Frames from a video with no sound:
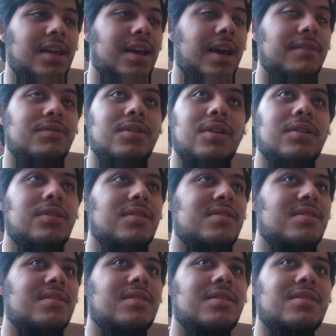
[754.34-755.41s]
have, you know, the
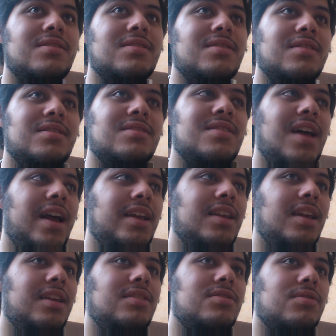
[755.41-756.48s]

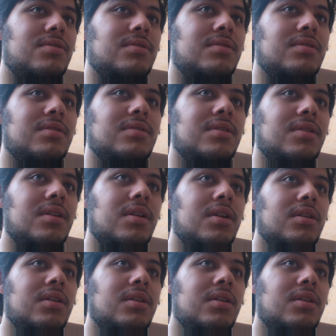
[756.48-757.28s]
signature, the